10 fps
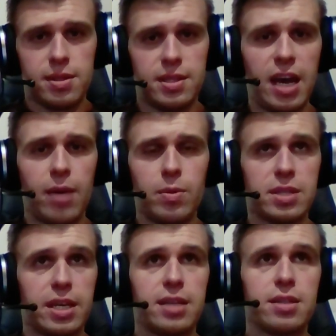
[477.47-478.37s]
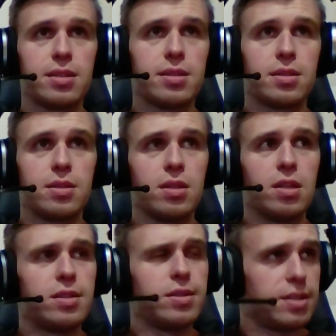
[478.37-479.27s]
that was like
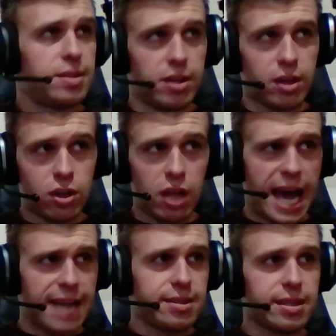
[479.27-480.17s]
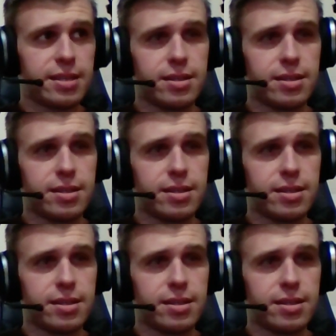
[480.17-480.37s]
the the classic